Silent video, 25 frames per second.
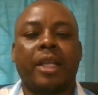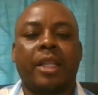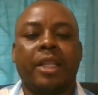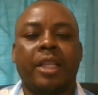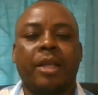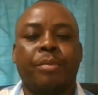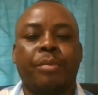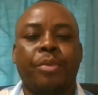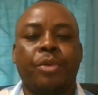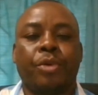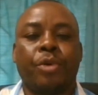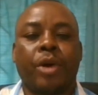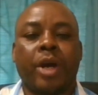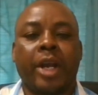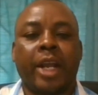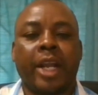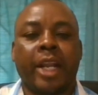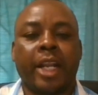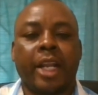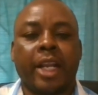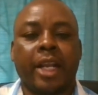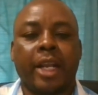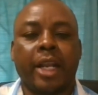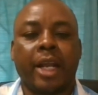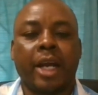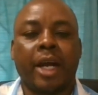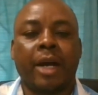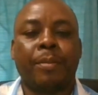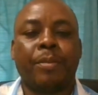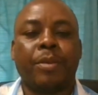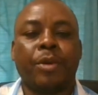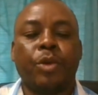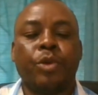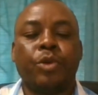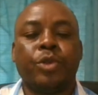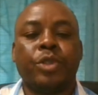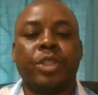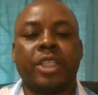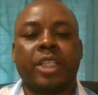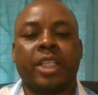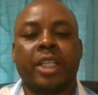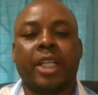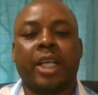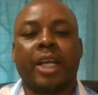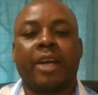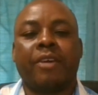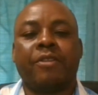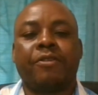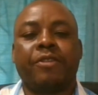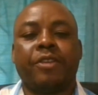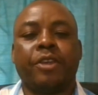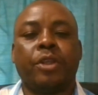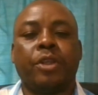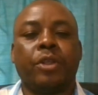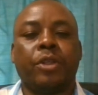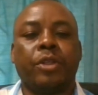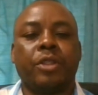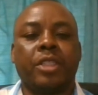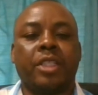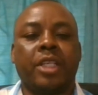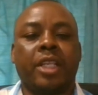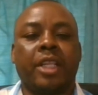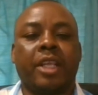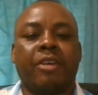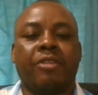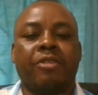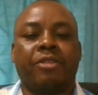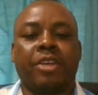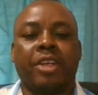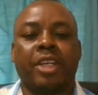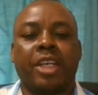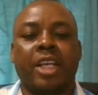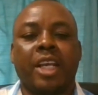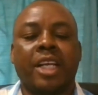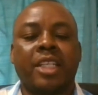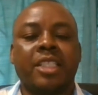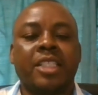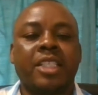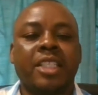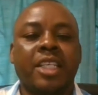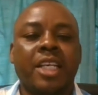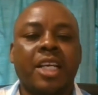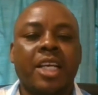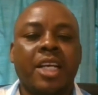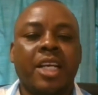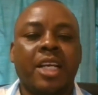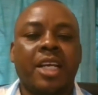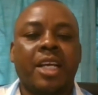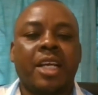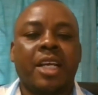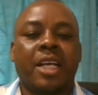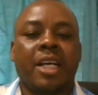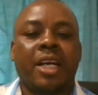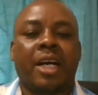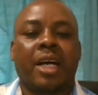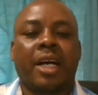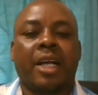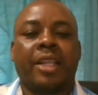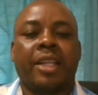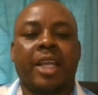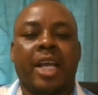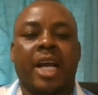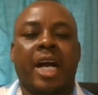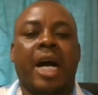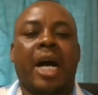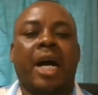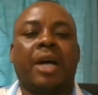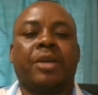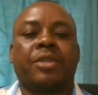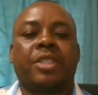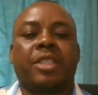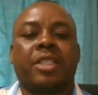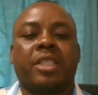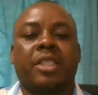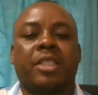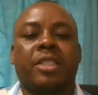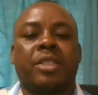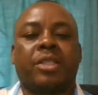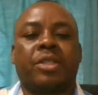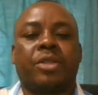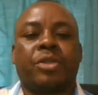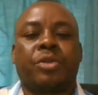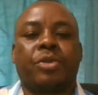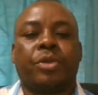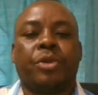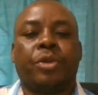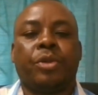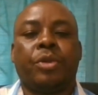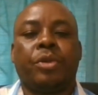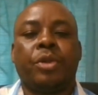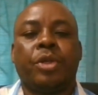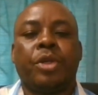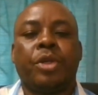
The poor ended up losing their fields, their vineyards, their houses to